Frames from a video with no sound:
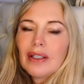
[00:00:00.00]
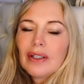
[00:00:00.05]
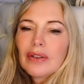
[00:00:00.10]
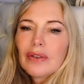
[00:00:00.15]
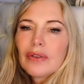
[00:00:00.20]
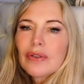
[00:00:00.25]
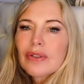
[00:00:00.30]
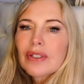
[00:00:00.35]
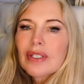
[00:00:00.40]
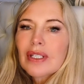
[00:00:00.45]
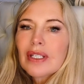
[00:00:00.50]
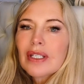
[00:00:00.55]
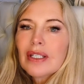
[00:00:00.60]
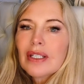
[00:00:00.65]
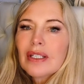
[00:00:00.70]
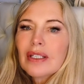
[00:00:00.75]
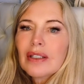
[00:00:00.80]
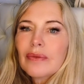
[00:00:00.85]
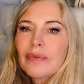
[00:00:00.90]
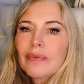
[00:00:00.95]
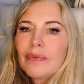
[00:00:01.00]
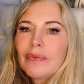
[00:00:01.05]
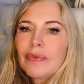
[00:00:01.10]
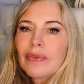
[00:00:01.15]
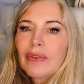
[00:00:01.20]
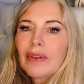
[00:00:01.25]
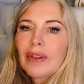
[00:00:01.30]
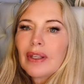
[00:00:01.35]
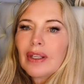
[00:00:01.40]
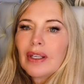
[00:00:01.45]
You see,
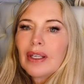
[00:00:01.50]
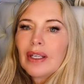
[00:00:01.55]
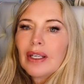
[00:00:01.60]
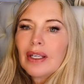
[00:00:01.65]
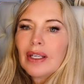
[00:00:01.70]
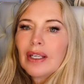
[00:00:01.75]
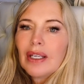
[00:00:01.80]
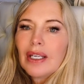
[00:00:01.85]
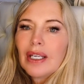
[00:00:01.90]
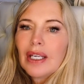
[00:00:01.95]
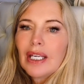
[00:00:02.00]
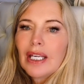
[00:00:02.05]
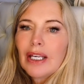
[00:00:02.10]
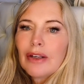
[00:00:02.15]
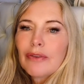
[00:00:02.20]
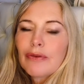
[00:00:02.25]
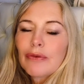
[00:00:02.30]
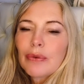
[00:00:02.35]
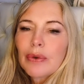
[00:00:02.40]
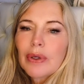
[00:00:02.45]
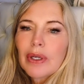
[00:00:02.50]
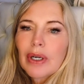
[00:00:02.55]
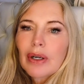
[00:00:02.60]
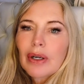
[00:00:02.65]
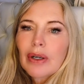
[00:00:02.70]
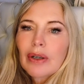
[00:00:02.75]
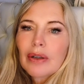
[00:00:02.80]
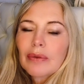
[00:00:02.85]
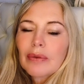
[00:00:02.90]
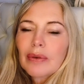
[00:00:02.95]
if we
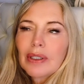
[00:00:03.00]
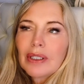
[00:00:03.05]
are